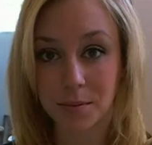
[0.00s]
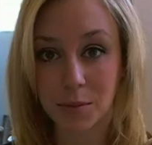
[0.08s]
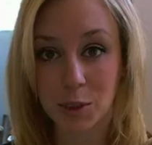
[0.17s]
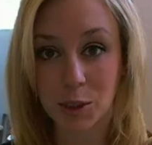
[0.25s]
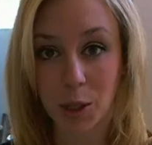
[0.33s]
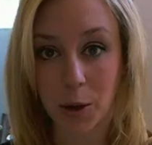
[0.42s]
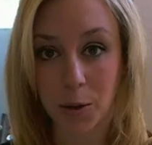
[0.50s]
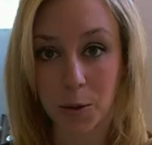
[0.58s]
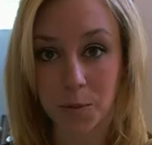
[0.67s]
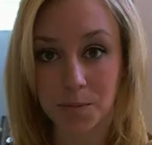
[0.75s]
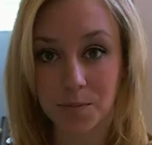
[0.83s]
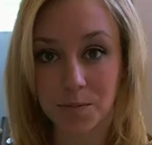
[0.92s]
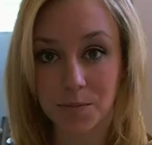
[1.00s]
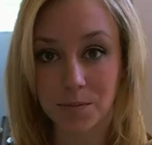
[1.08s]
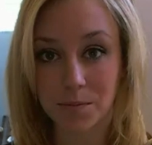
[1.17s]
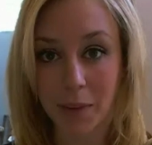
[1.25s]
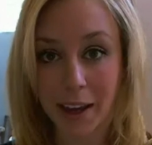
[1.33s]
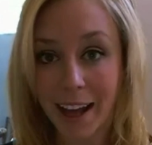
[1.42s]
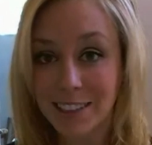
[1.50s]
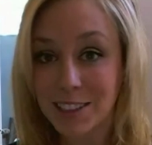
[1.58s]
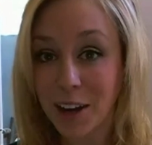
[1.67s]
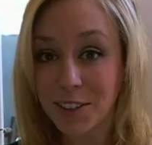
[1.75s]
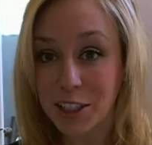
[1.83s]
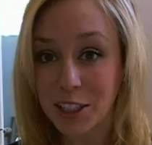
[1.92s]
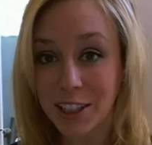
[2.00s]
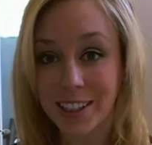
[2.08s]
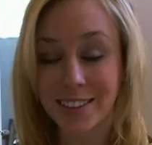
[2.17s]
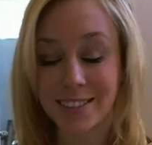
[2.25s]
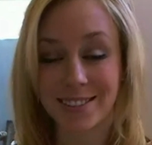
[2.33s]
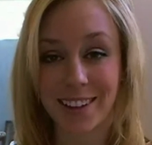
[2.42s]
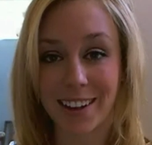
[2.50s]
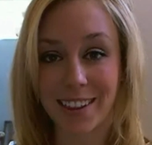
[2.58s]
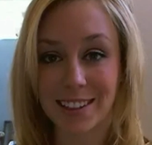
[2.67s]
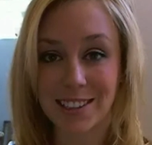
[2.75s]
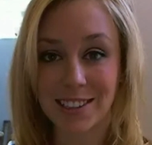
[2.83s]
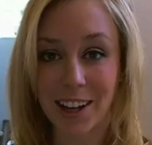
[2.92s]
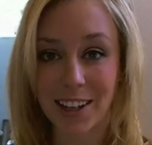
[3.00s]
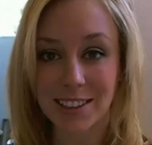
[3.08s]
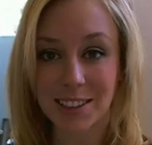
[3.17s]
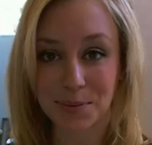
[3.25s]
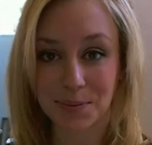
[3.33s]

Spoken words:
So my hat's off to her. I think she's awesome.